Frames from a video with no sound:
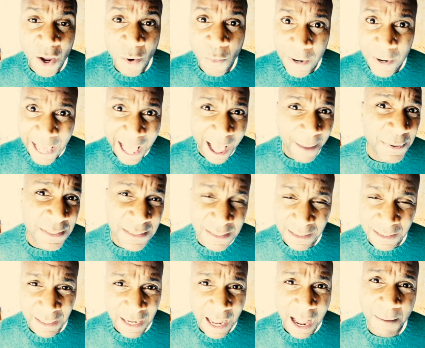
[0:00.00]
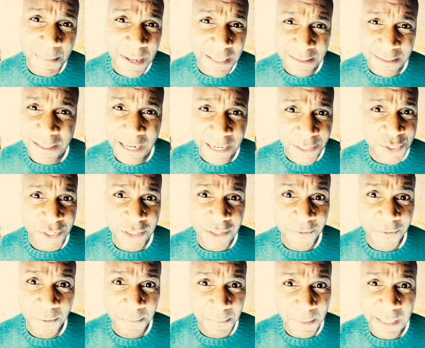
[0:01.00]
What happens in the comments section
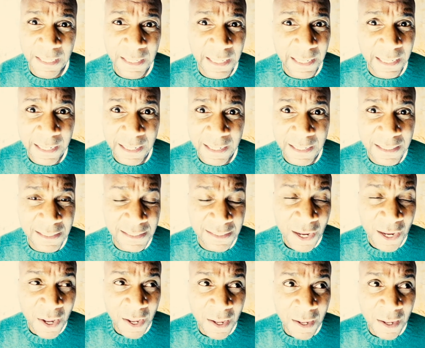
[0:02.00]
for me is